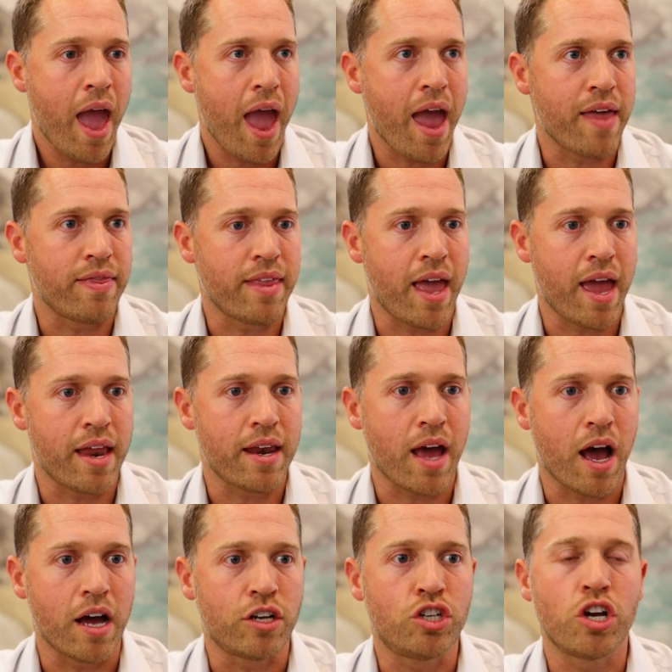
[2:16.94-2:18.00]
And
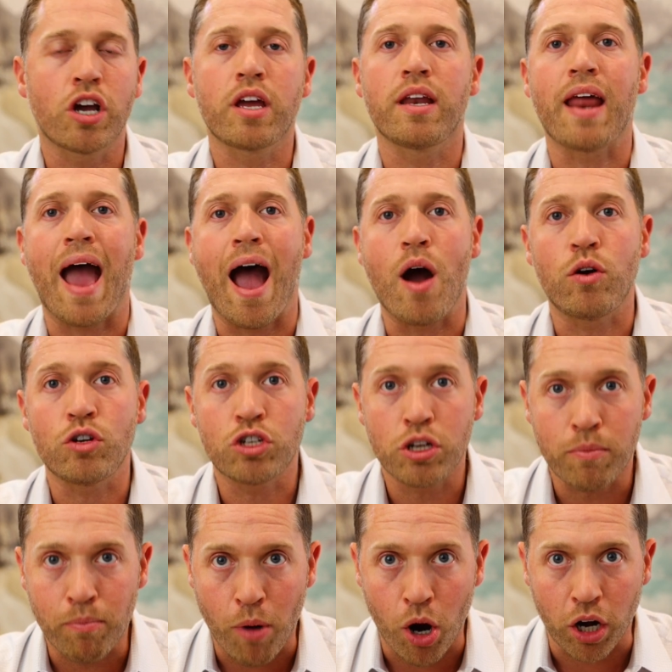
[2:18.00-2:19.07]
then took it out
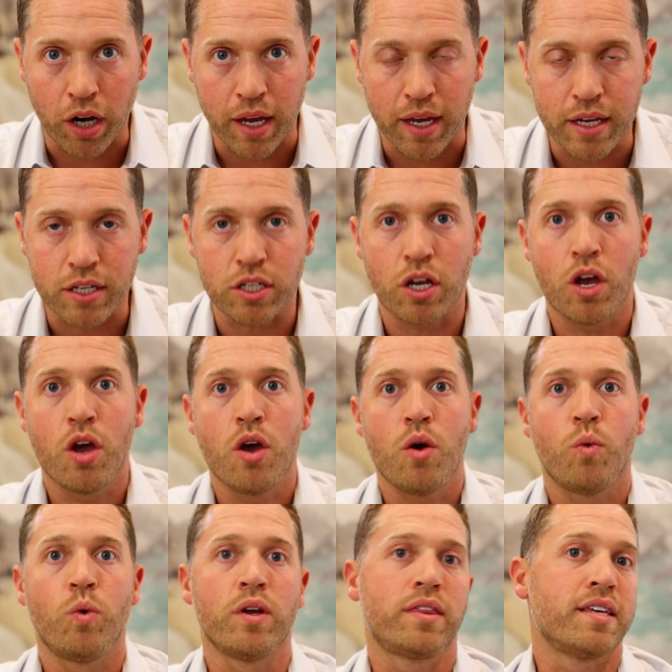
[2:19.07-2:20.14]
to market
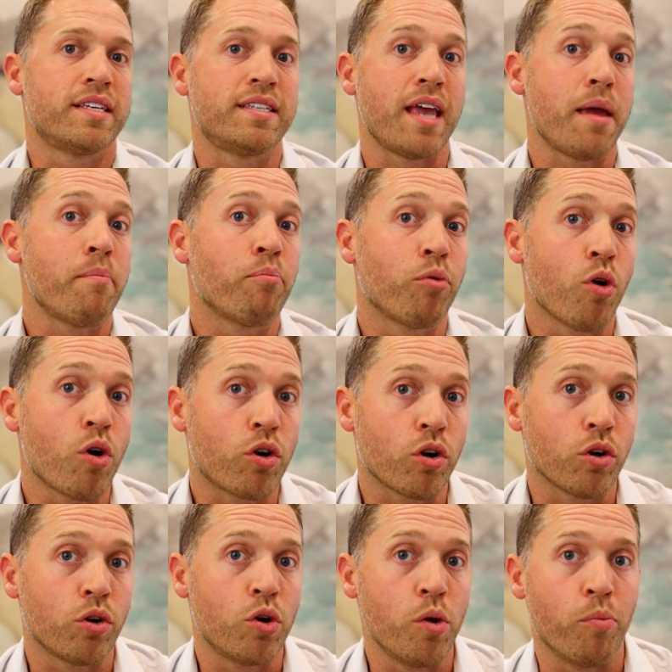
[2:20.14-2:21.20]
with the same
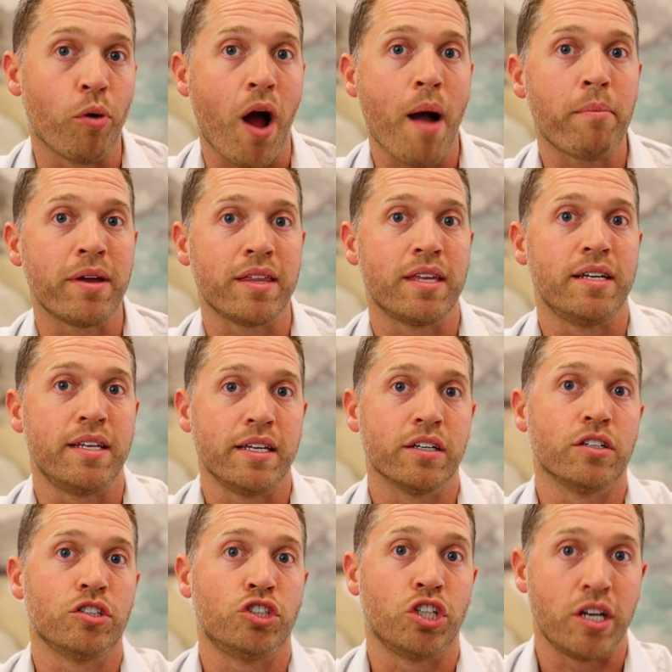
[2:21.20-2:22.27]
broker who brought me the
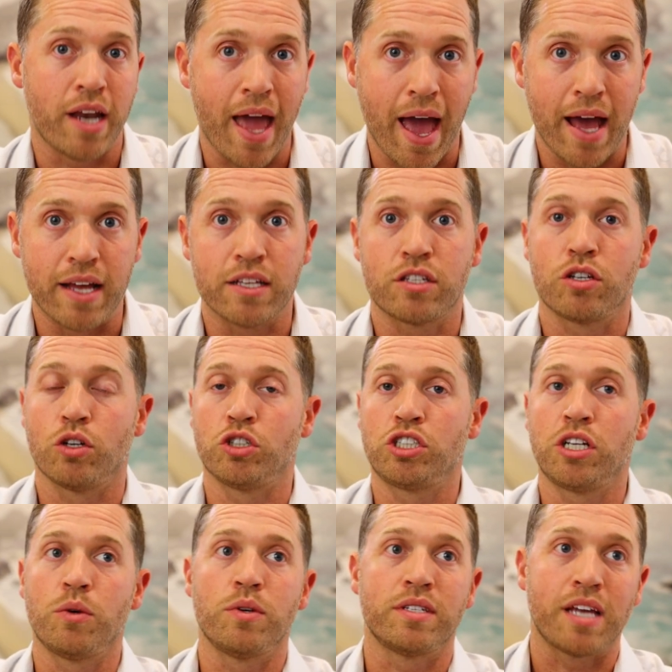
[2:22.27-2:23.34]
deal, Jeanette. So
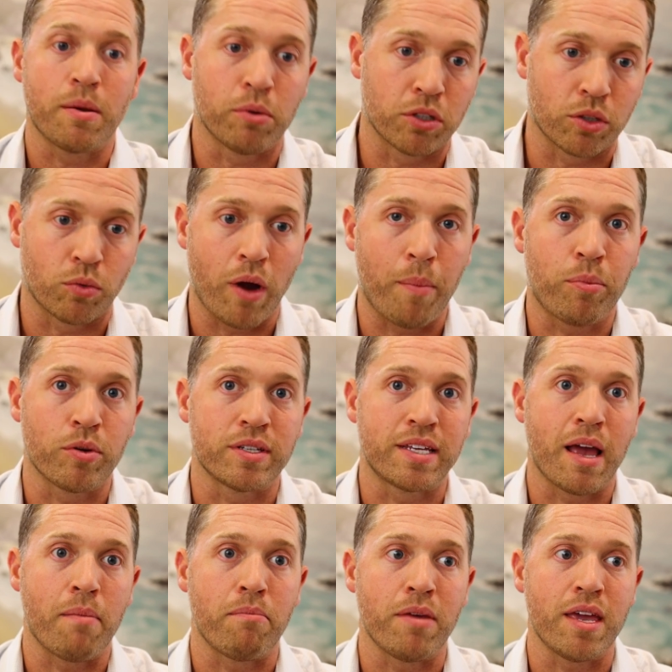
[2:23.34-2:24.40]
she was able to
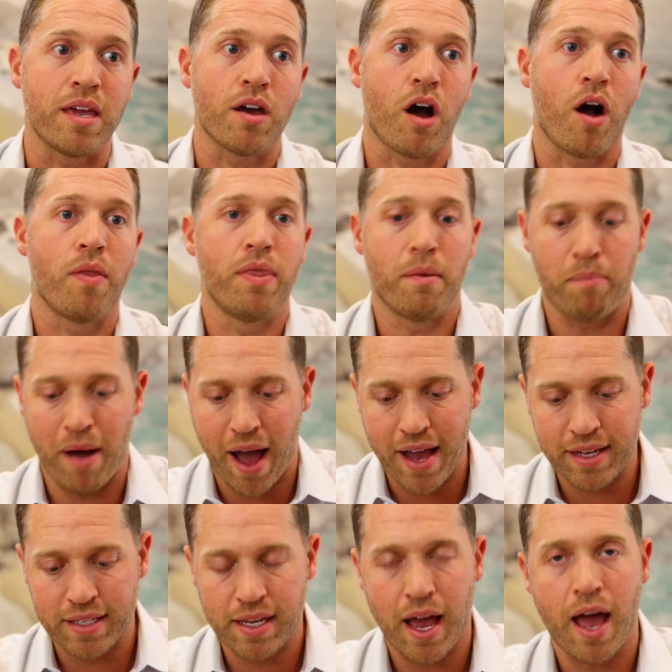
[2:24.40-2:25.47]
represent me on the
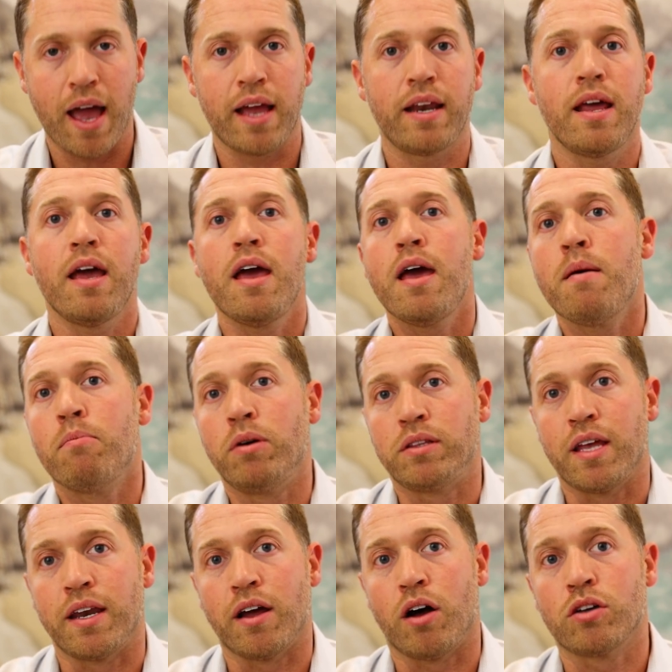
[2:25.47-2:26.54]
buy side,
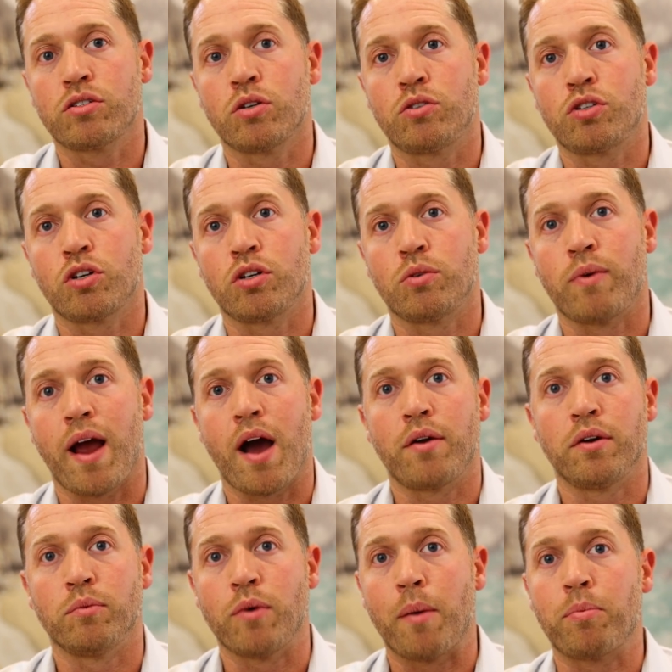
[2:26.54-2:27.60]
but then also turn
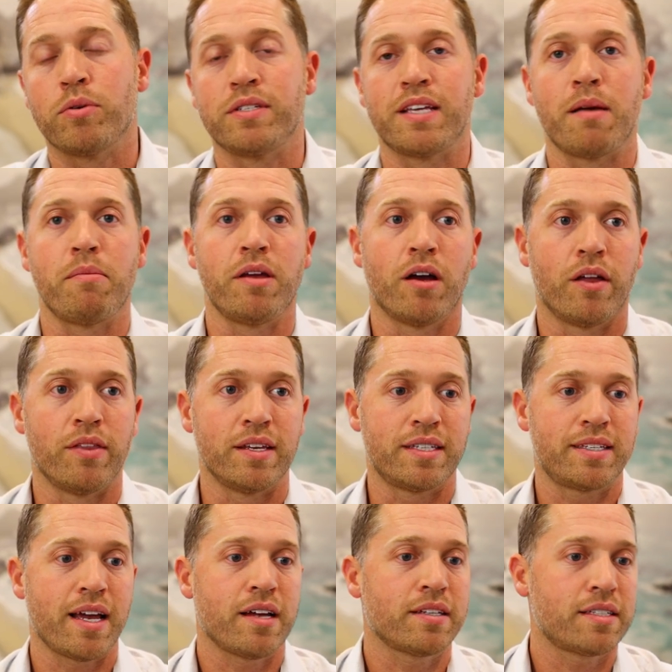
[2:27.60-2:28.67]
around and represent me on the
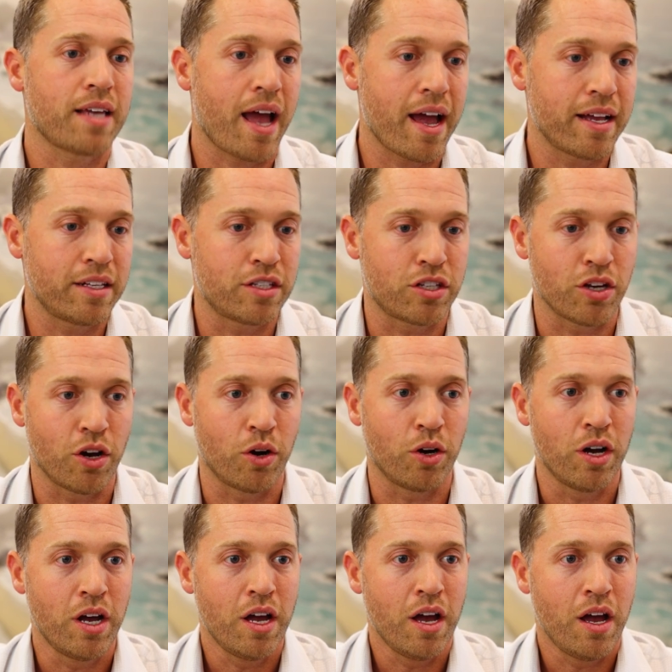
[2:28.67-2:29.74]
sell side.
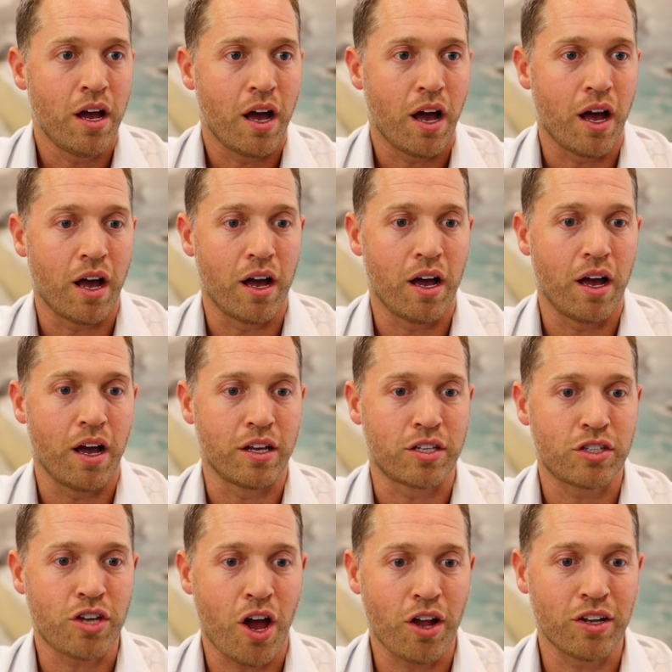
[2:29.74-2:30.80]
So a
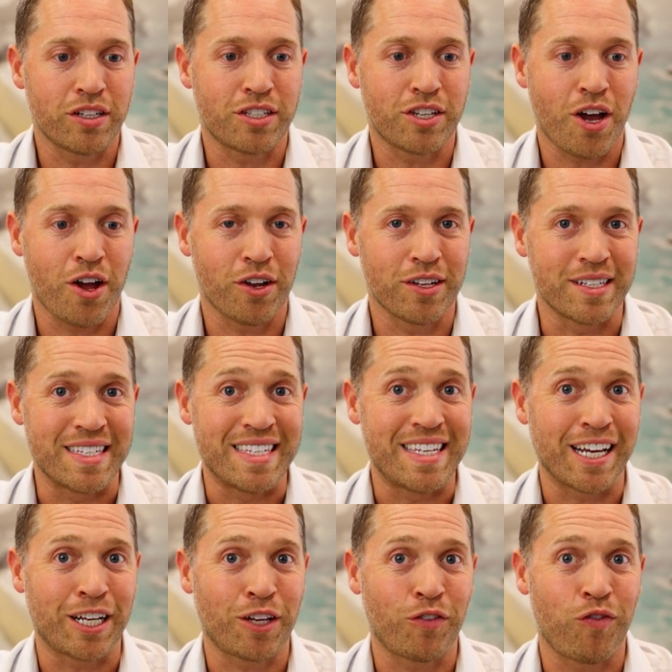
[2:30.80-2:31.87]
solid
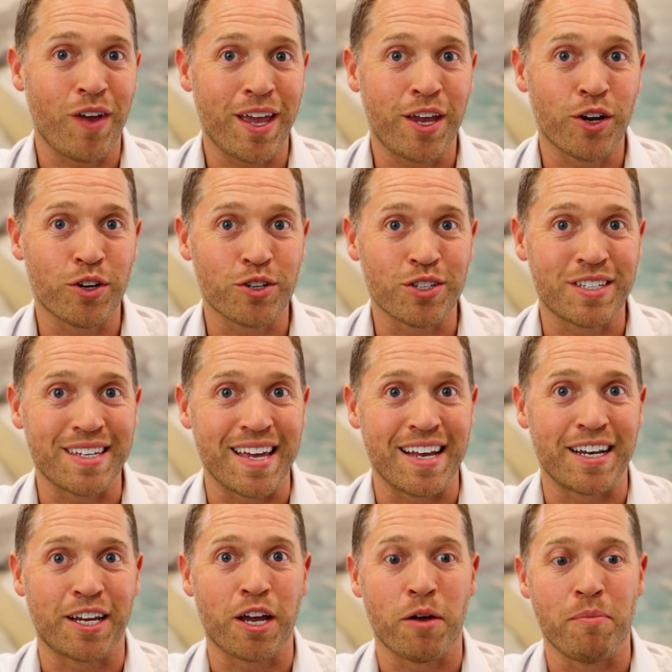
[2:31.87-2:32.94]
6 figures
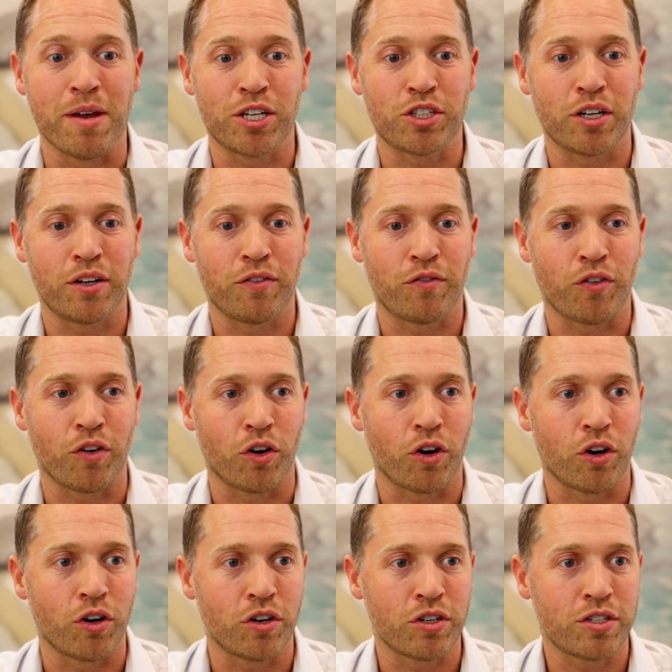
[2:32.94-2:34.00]
in commission for
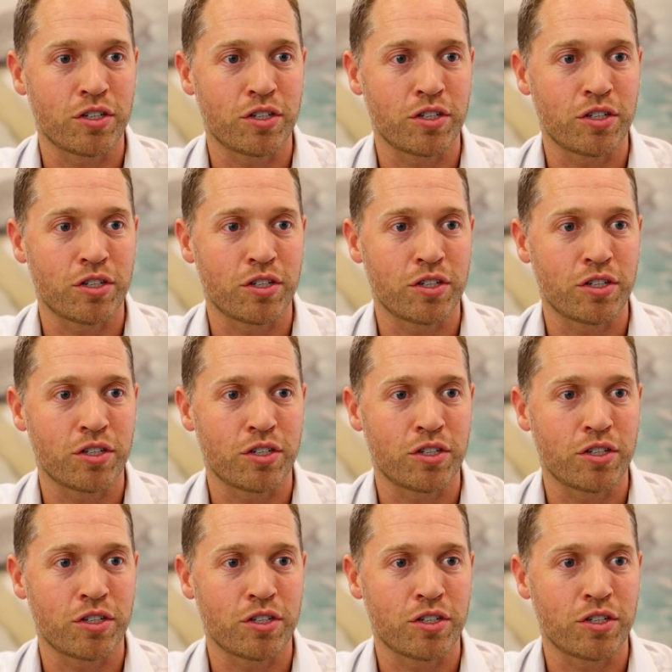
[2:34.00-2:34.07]
her.